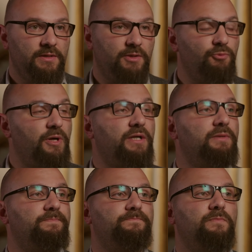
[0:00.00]
there
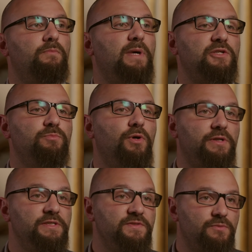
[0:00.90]
were much
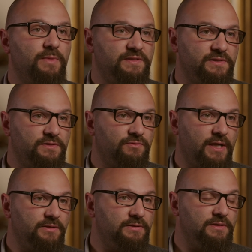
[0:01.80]
more instruments in,
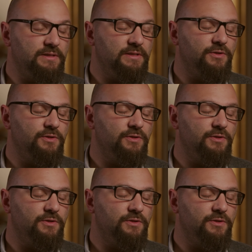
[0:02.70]
tra in,